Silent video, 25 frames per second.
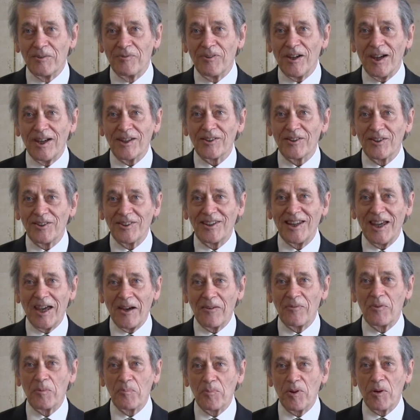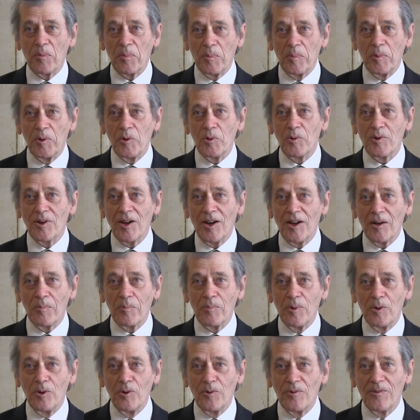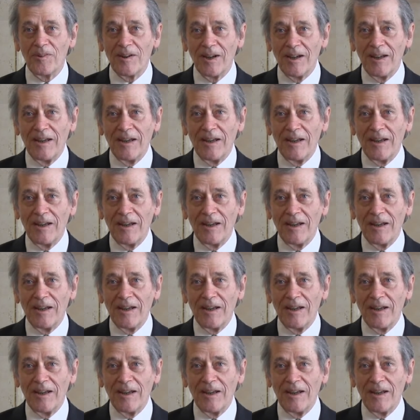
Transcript: the fact that they have a problem. You can't move